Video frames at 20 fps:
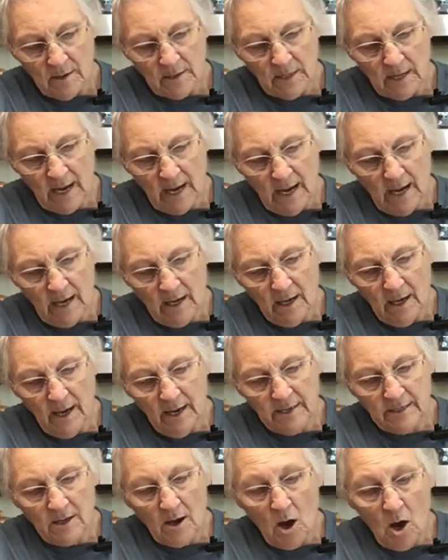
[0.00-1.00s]
Now I
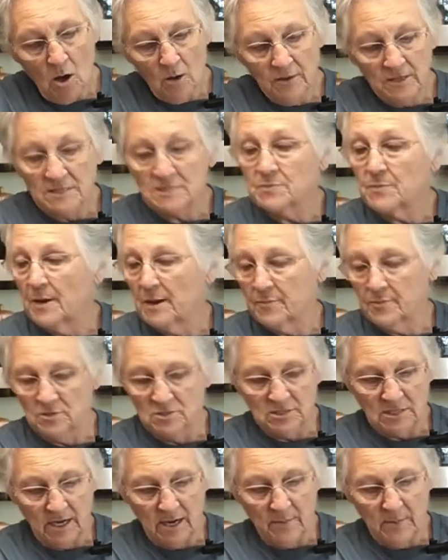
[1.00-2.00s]
like, all these
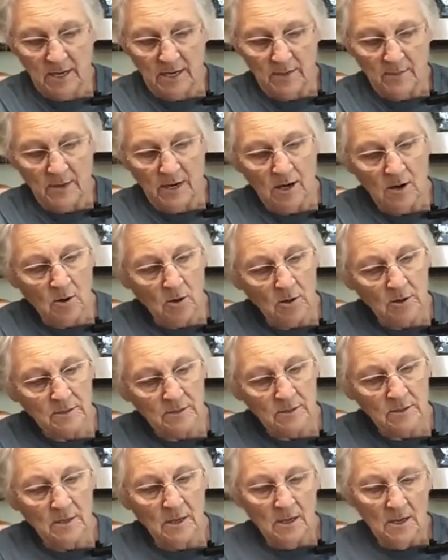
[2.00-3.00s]
peppers came out of my
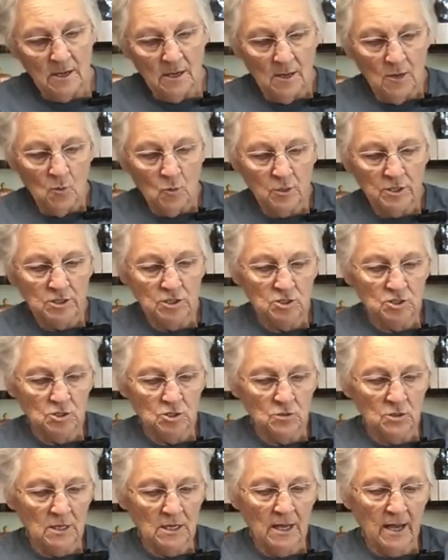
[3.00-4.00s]
garden. When you do
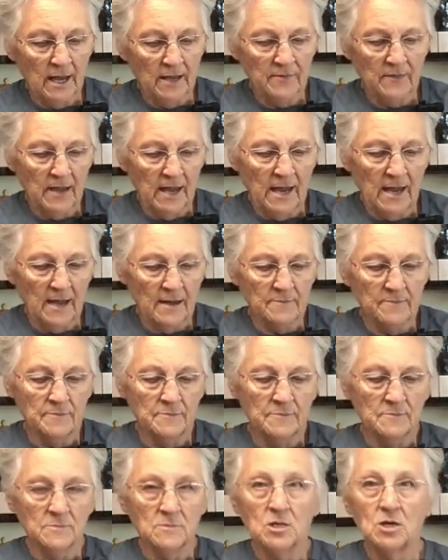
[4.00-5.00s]
it like that,
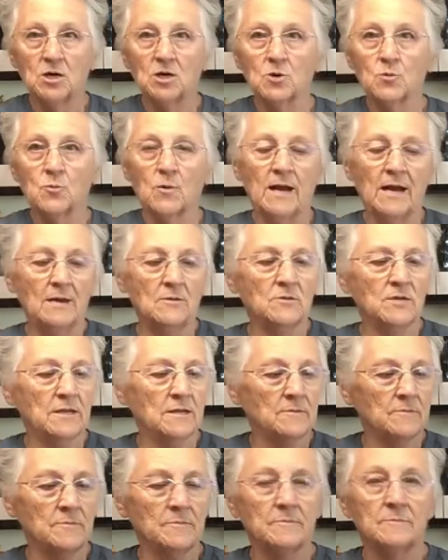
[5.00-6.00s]
cut around it,